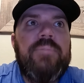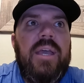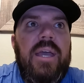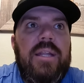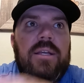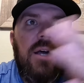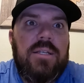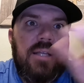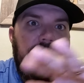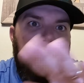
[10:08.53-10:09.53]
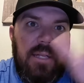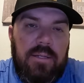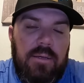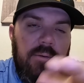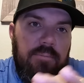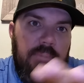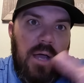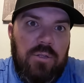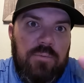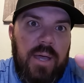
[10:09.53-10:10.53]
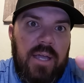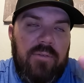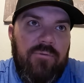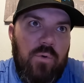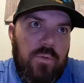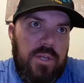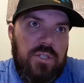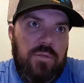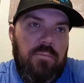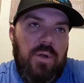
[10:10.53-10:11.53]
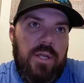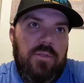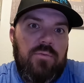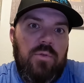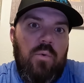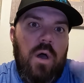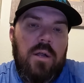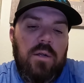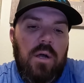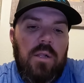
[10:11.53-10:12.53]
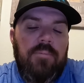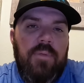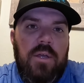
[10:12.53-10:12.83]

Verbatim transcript: and it caused that bait to bounce back and forth as you bring it through the water column.